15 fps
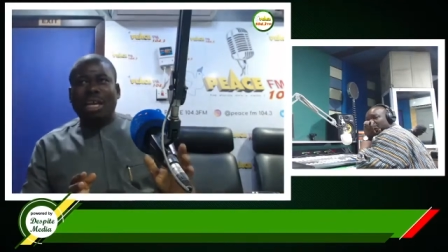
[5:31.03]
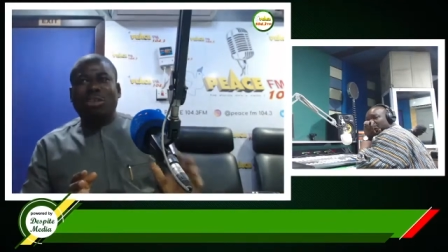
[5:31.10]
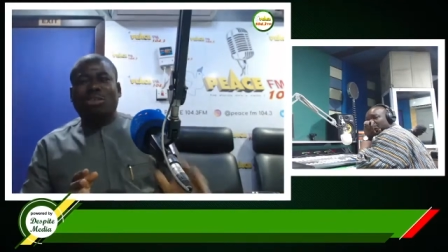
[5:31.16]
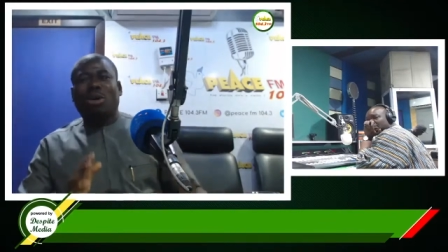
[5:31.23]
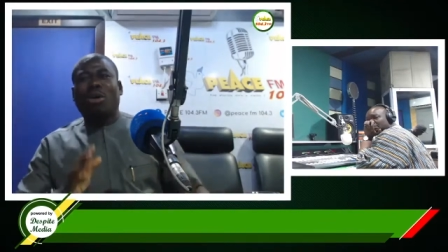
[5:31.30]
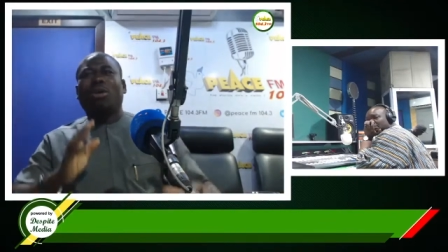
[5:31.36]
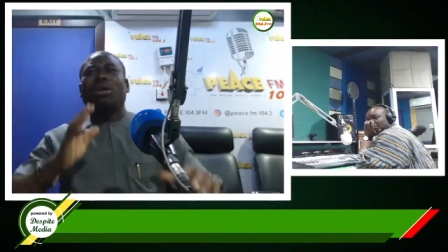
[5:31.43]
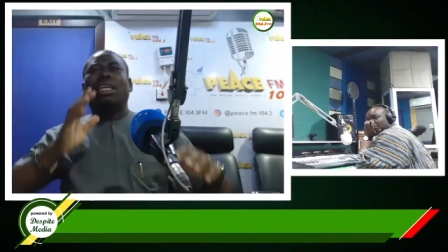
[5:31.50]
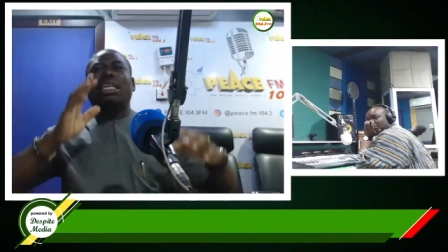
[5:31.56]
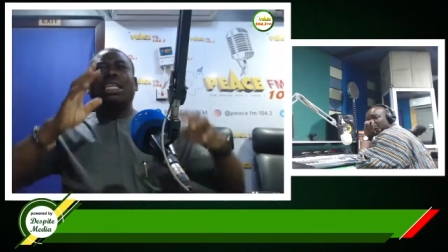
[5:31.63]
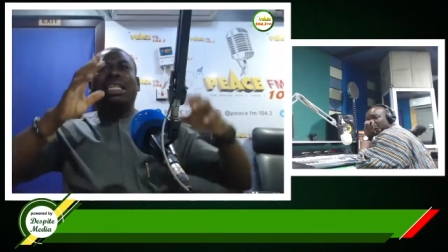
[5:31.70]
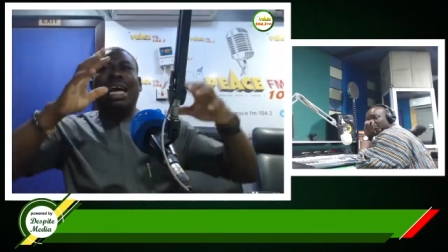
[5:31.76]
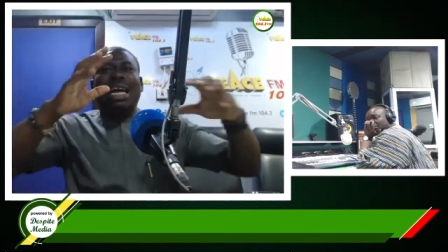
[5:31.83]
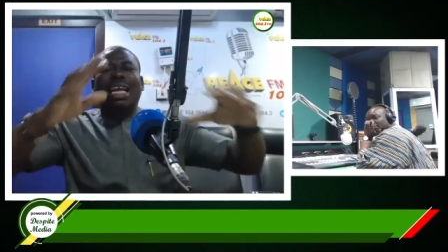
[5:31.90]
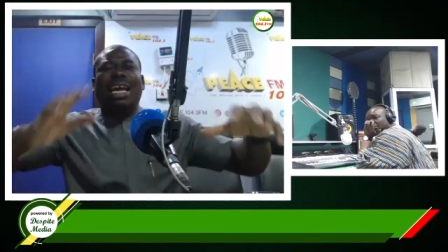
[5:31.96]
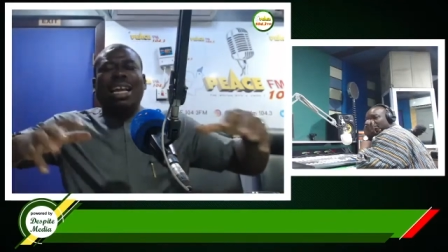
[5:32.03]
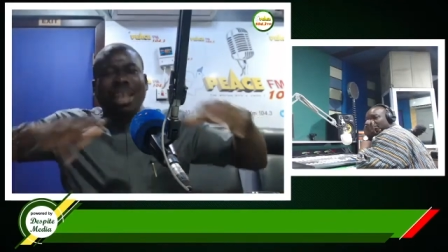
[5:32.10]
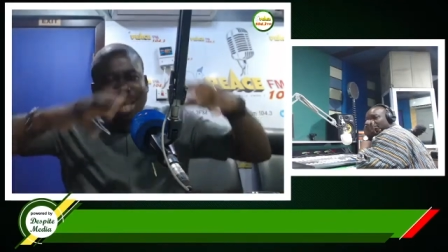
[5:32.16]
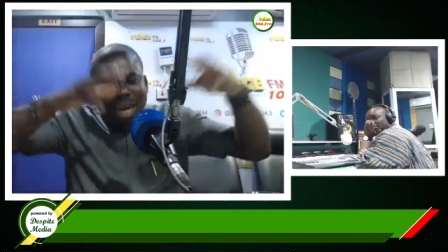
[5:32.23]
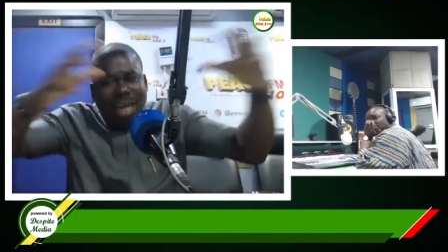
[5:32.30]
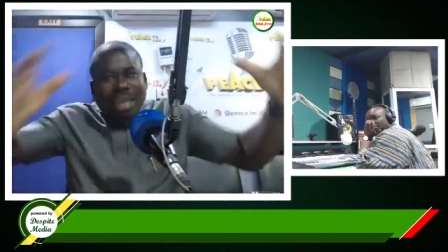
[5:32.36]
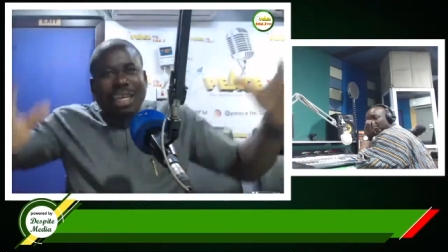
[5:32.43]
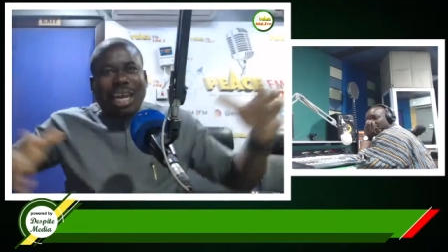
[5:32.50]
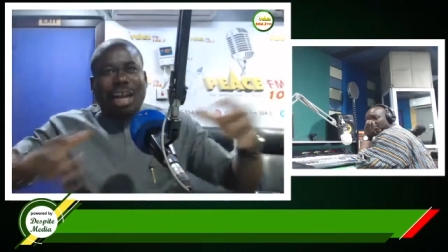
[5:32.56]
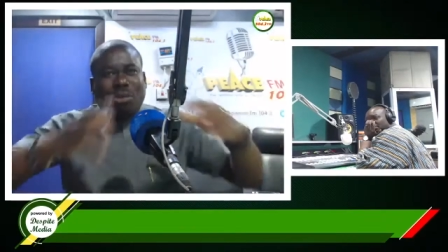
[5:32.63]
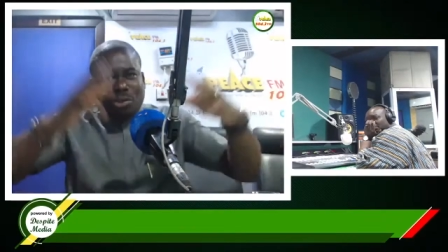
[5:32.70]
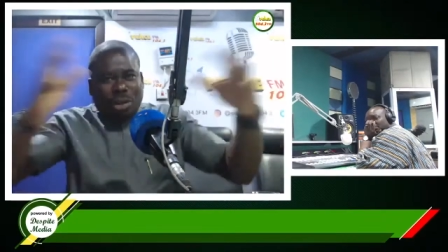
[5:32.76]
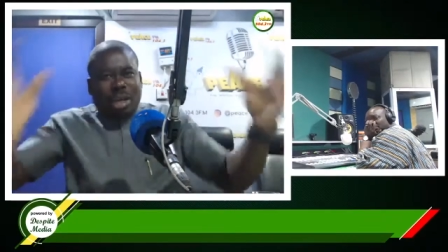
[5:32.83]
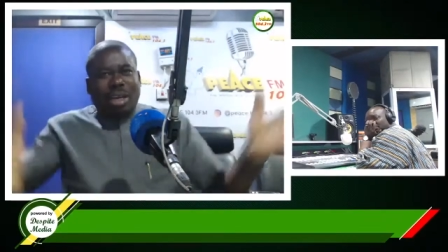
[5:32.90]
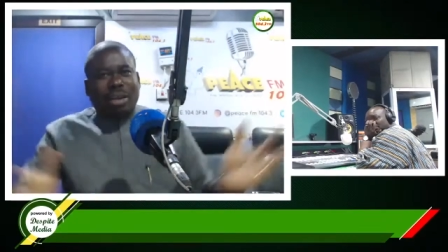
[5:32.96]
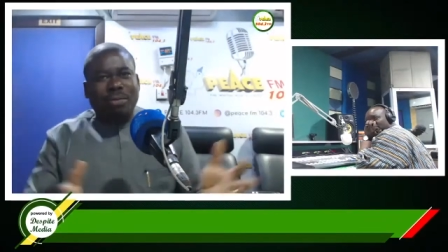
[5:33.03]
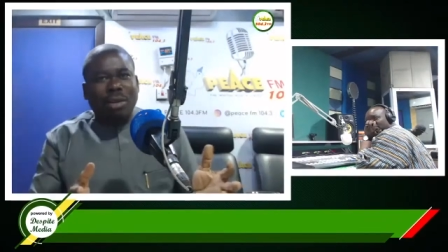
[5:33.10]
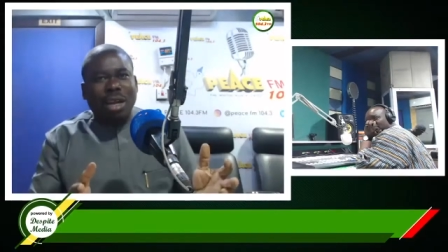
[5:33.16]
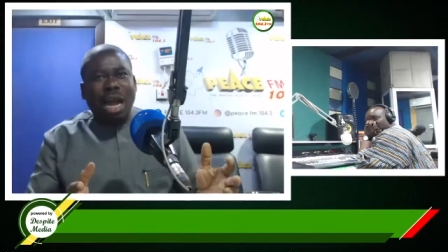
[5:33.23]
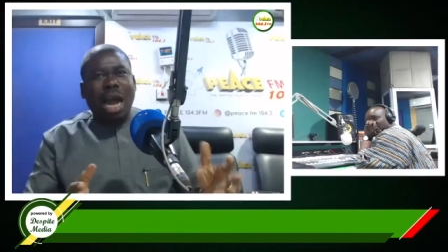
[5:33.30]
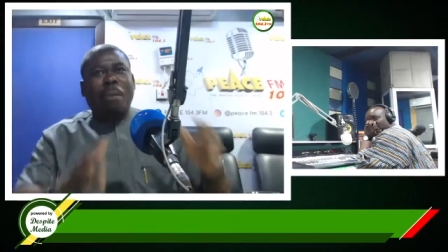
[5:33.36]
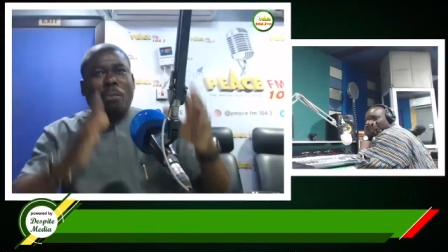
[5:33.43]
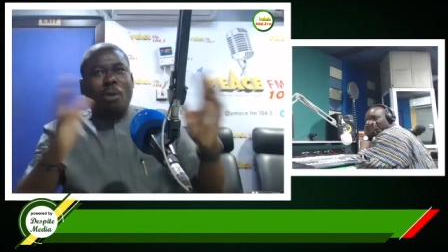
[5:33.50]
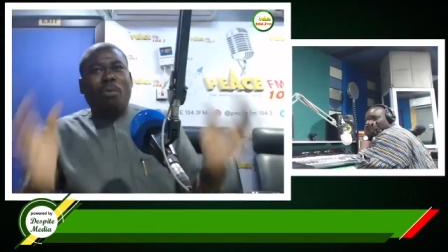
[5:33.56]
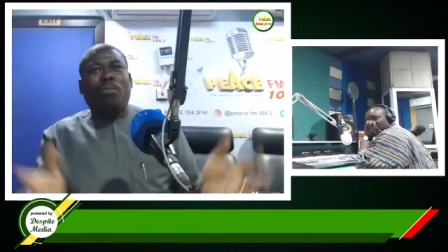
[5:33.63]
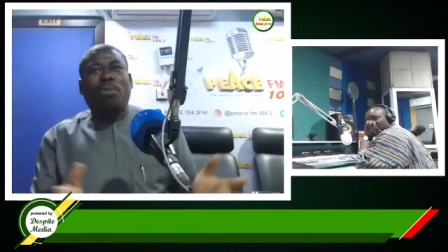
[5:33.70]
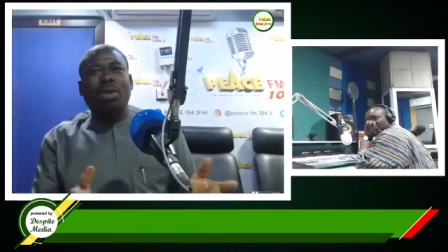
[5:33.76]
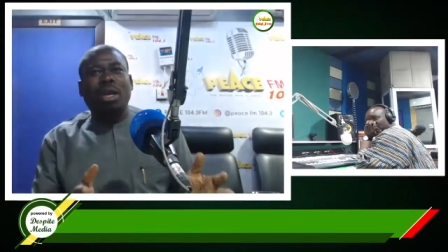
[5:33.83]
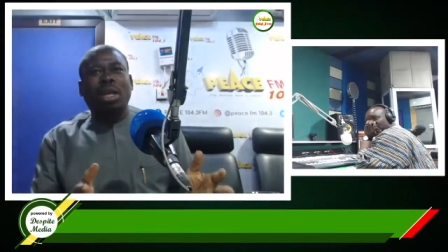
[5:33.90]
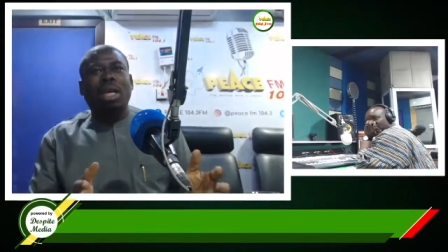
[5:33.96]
So now you know the adjoin, abom,